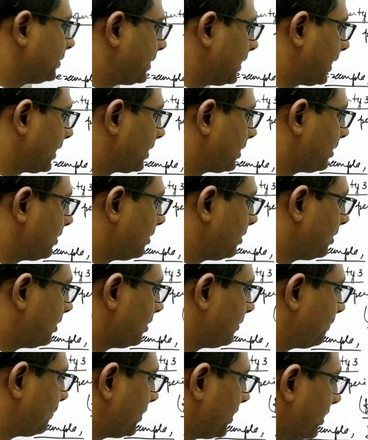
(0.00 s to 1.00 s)
take
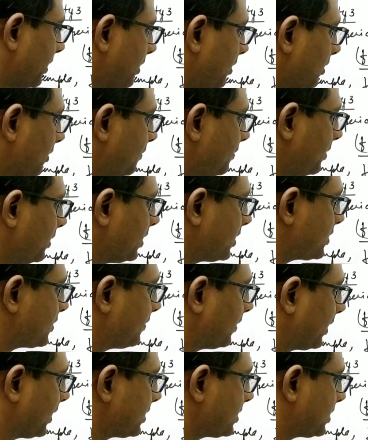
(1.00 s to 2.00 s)
the period of this
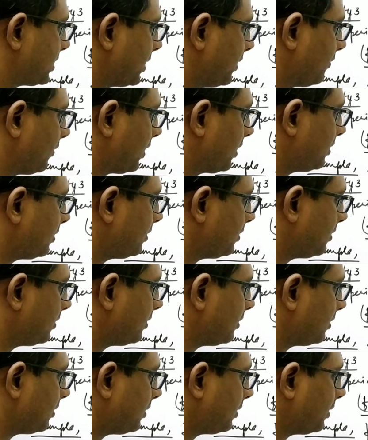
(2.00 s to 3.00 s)
one as t1
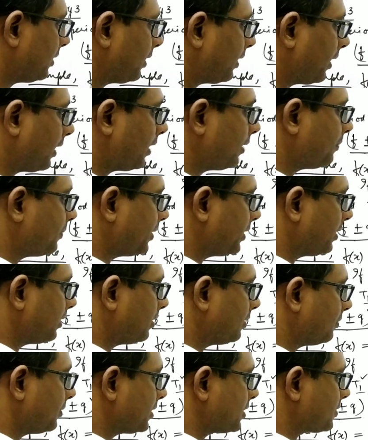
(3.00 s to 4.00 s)
and period
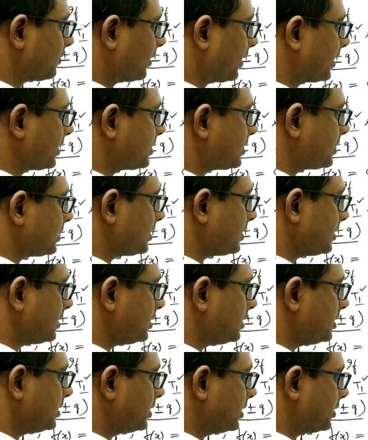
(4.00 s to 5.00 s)
of this one is
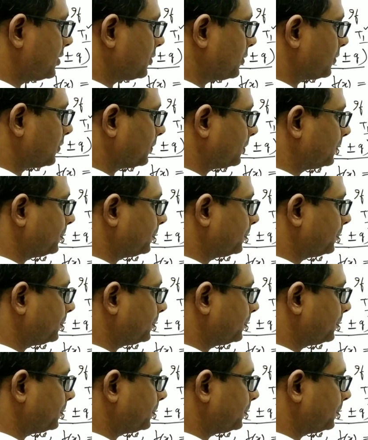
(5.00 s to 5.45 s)
t2.